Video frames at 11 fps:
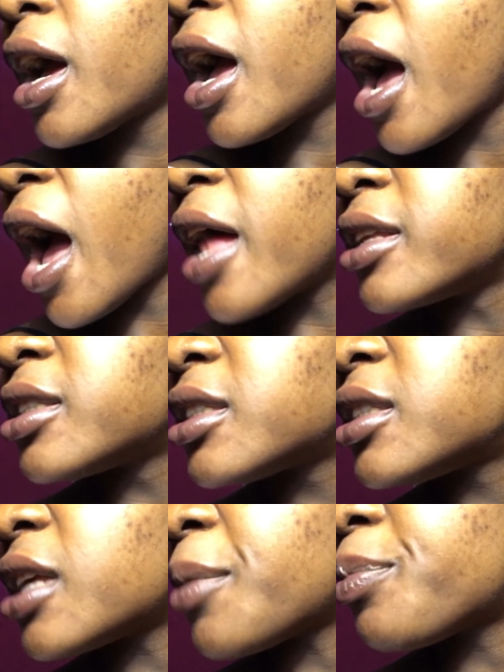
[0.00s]
and
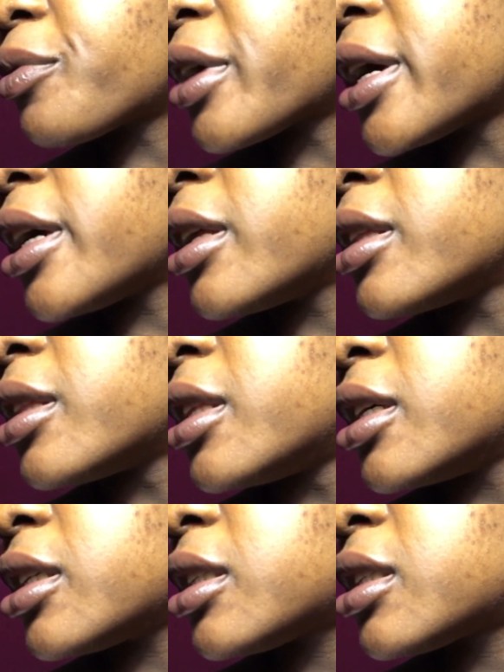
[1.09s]
separate
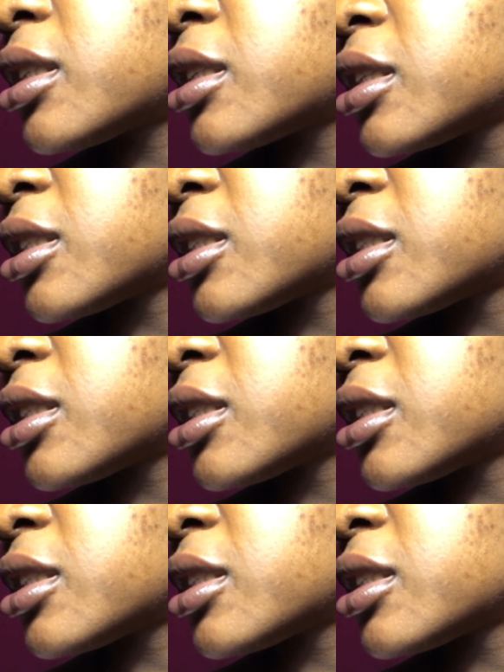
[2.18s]
this